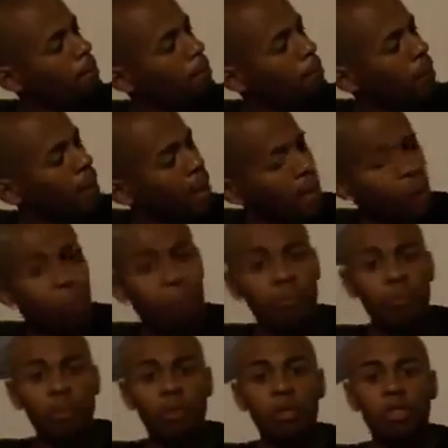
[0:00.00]
Bam,
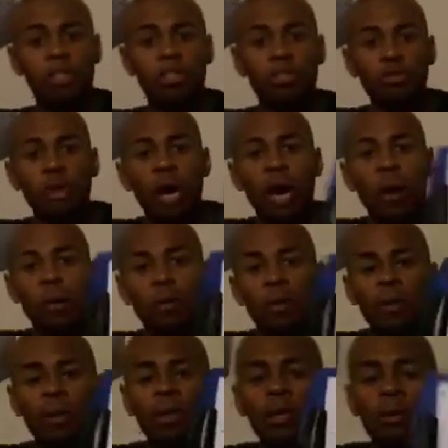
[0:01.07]
you drop.
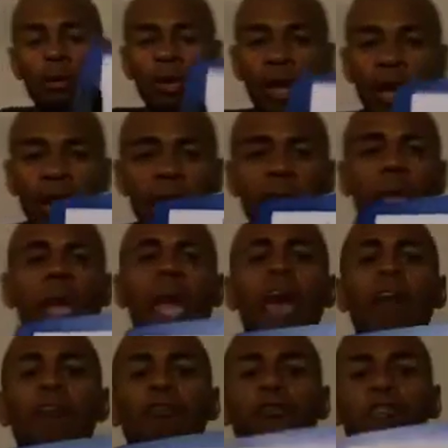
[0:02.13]
Okay?
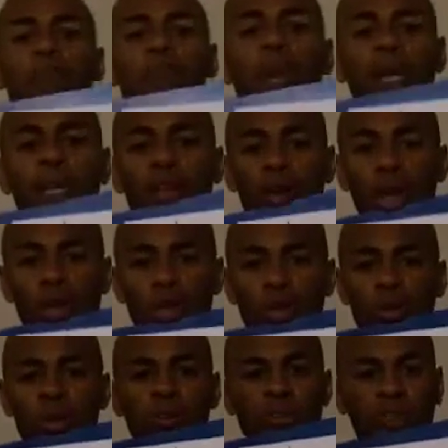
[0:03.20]
Everybody knows
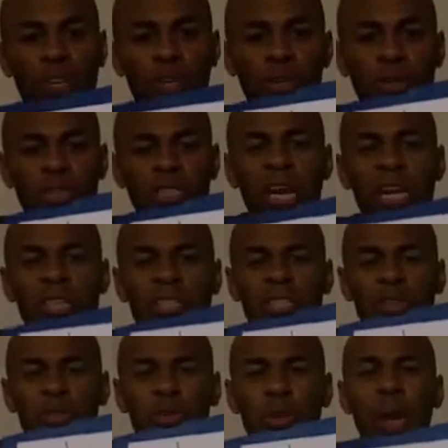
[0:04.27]
what it feels like
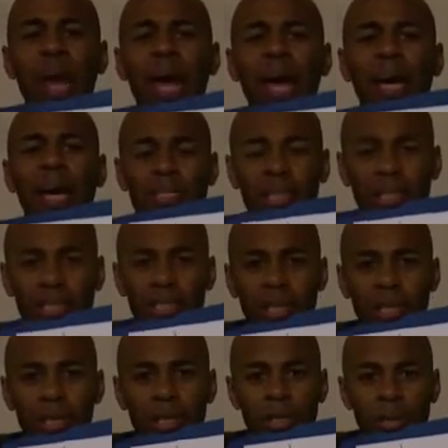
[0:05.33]
to crash.
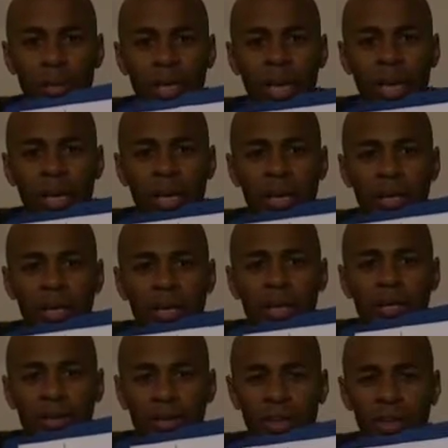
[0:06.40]
Okay?
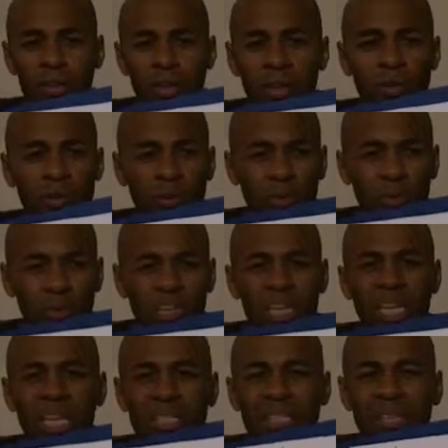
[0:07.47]
You know, when you
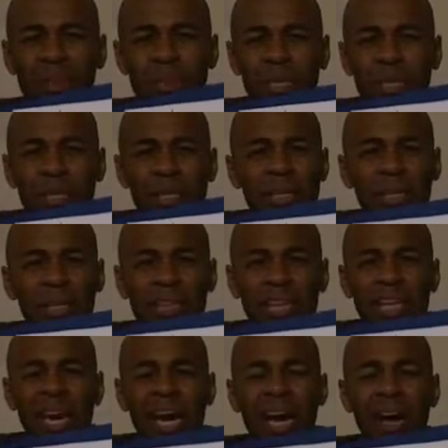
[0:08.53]
eat something and
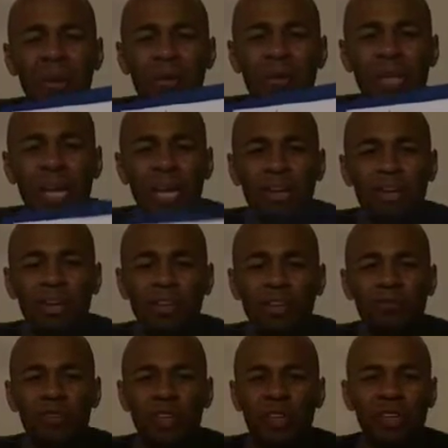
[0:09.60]
then an hour later you
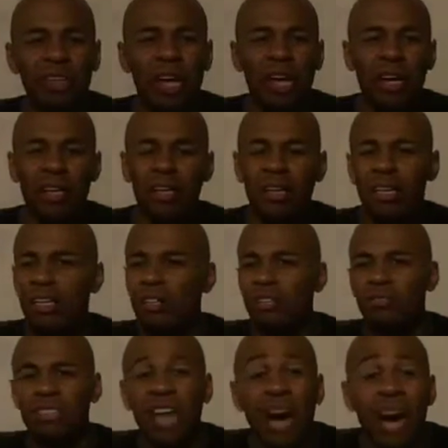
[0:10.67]
feel like
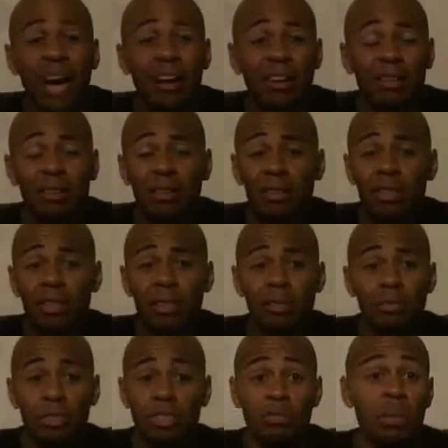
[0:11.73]
tired,
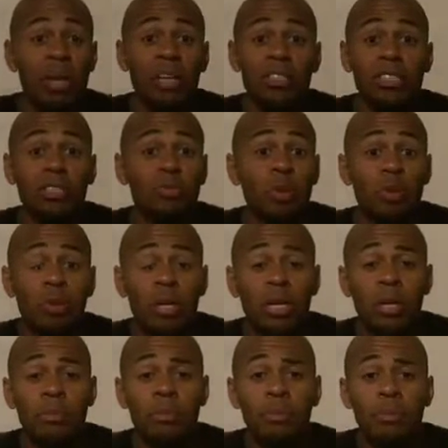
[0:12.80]
but you might have just woke
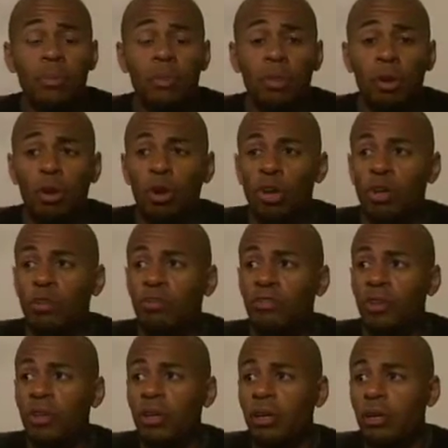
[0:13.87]
up, or you
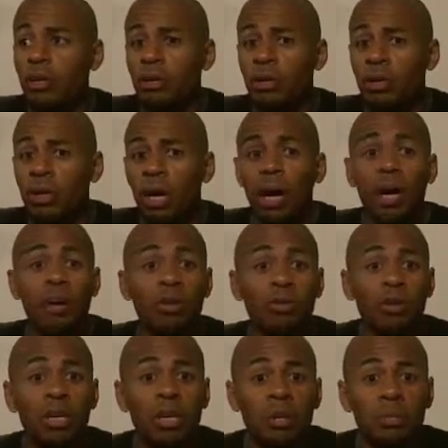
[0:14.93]
feel
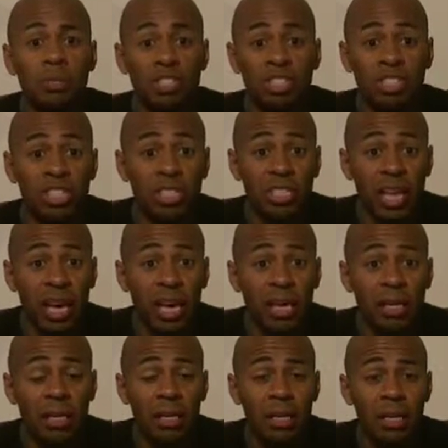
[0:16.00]
hungry, but you just
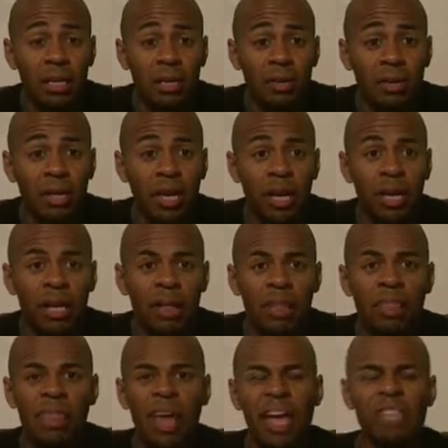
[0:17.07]
ate. Okay?
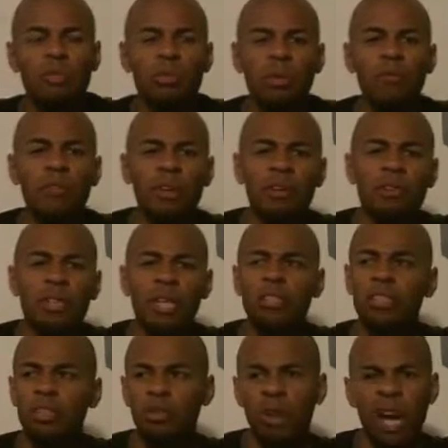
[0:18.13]
That's what it feels
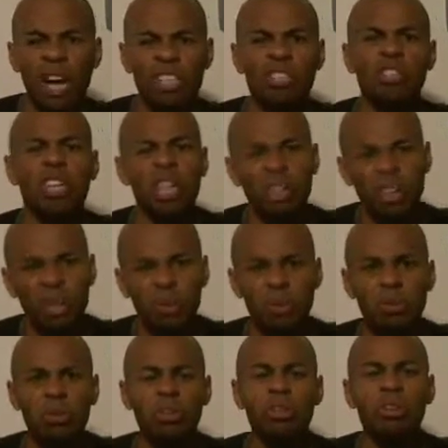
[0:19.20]
like to crash. You're
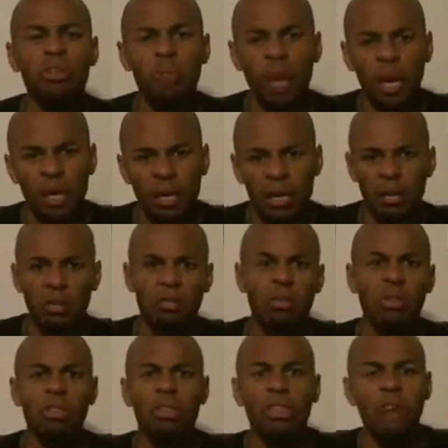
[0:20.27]
irritable, you're cranky, you're
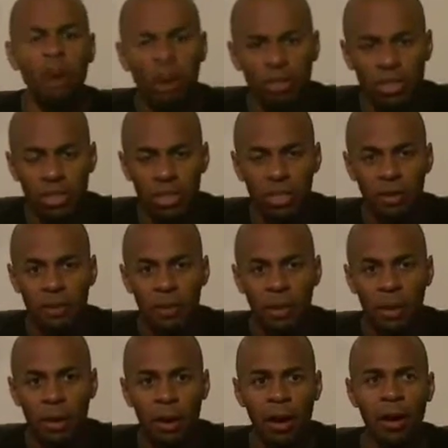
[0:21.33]
lethargic.
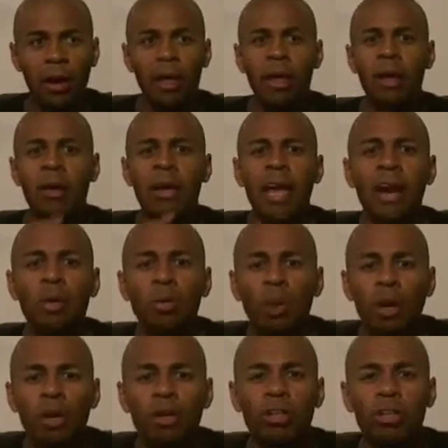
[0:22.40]
All right? Now,
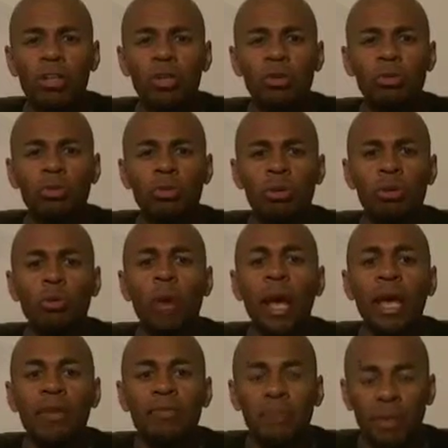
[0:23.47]
what are you
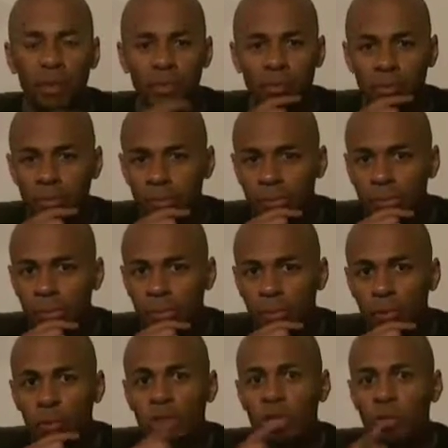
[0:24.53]
craving
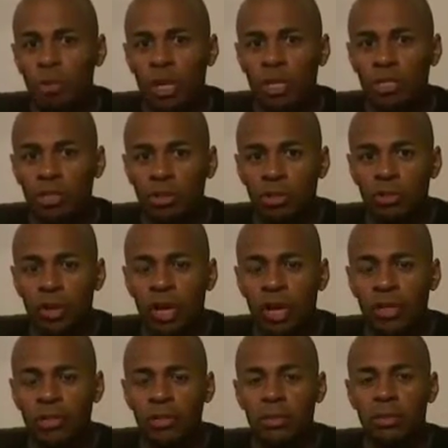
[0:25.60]
when your blood sugar
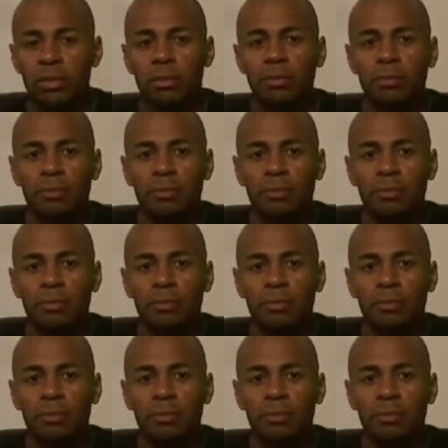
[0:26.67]
crashes?